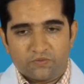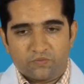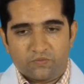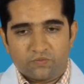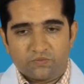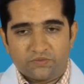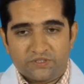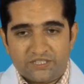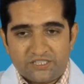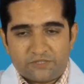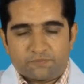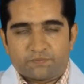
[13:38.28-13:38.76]

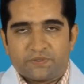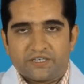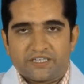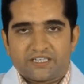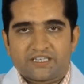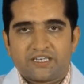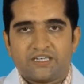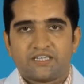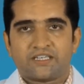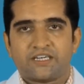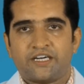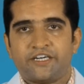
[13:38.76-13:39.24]
this
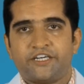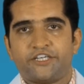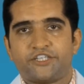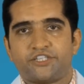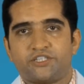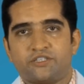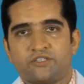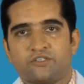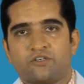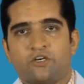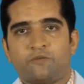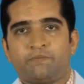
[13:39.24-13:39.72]
particular
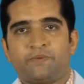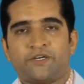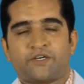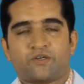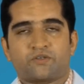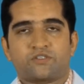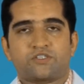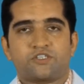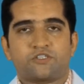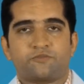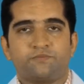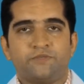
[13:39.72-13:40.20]
condition called
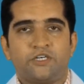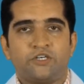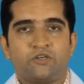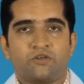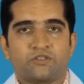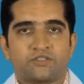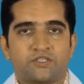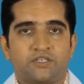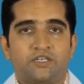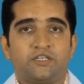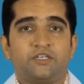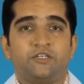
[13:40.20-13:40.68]
paroxysmal
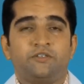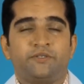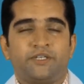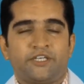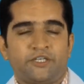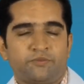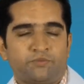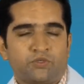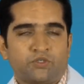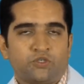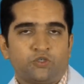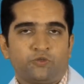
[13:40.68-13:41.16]
nocturnal
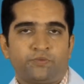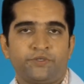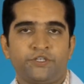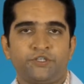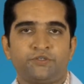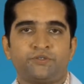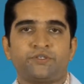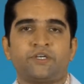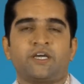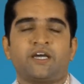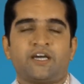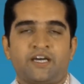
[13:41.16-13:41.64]

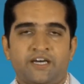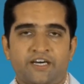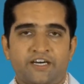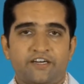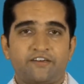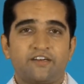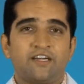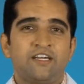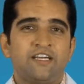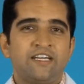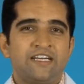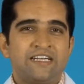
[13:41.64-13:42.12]
hemoglobinuria
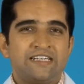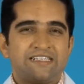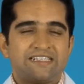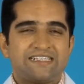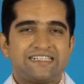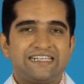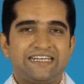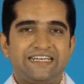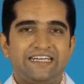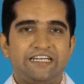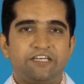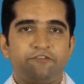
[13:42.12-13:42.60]
are
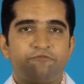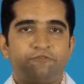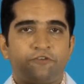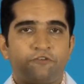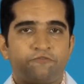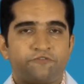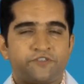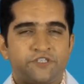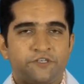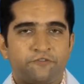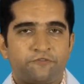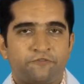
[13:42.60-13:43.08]

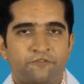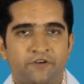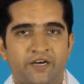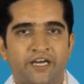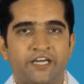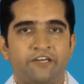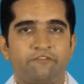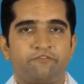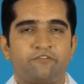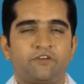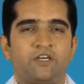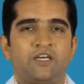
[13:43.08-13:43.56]

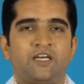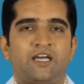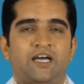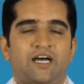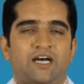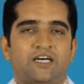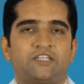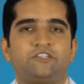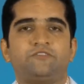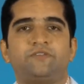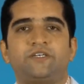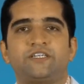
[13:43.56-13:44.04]
CD55,
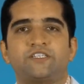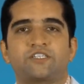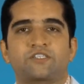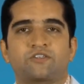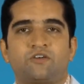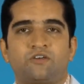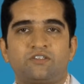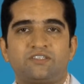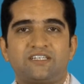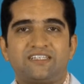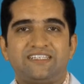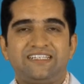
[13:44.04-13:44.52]
otherwise
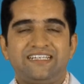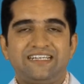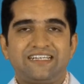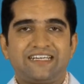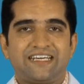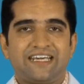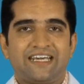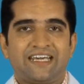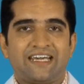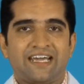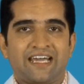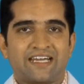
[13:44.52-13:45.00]
called the
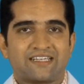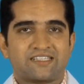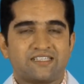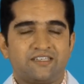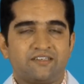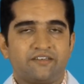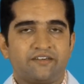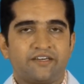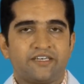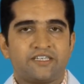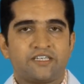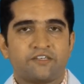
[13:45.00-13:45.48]
decay
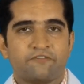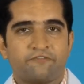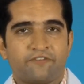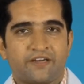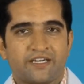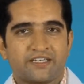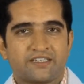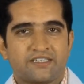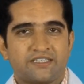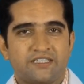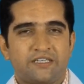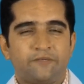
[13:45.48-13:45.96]
accelerating
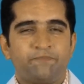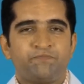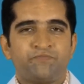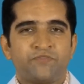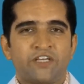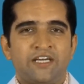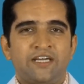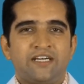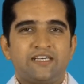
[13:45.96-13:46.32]
factor,